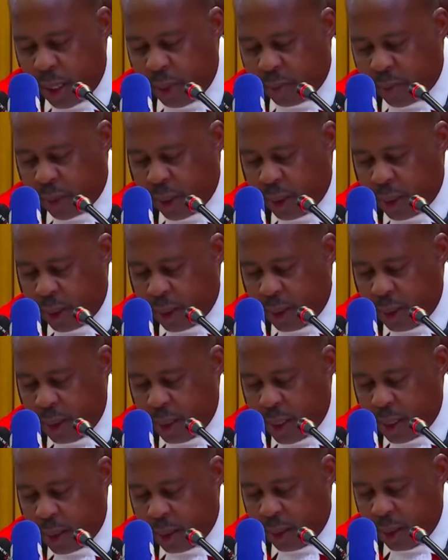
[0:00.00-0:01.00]
after the
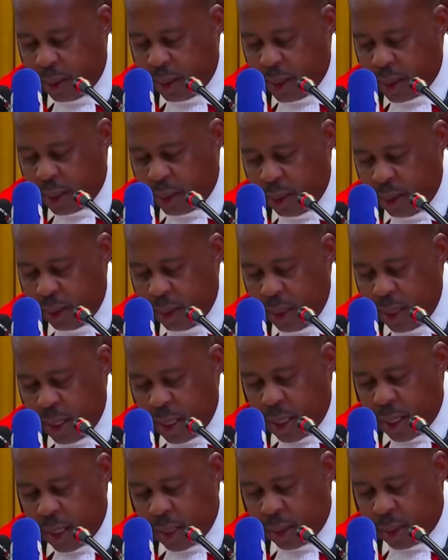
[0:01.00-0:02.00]
TRC hearing,
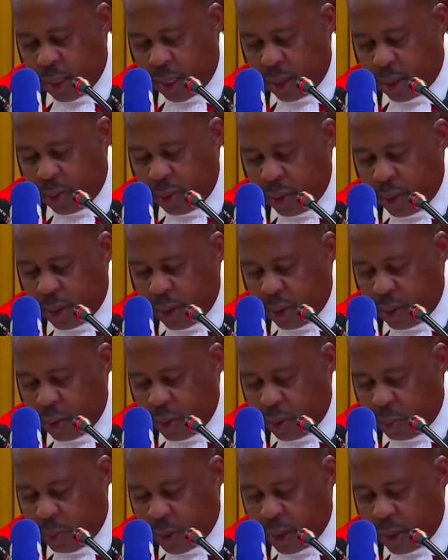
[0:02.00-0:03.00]
as the accused did
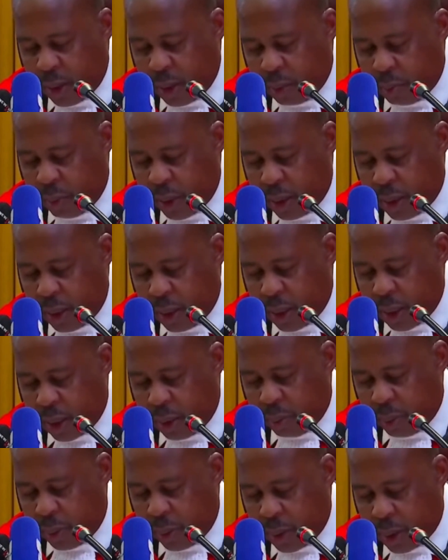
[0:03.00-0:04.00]
not participate in
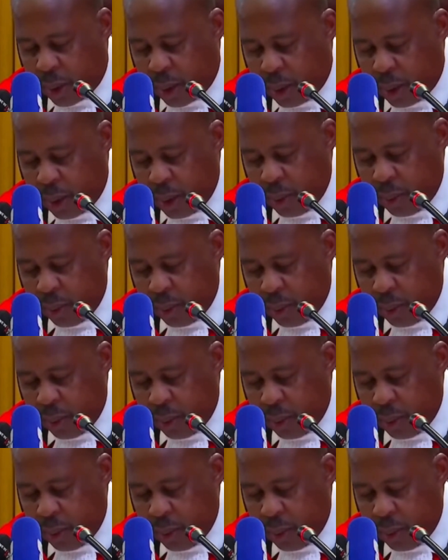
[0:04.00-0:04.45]
that process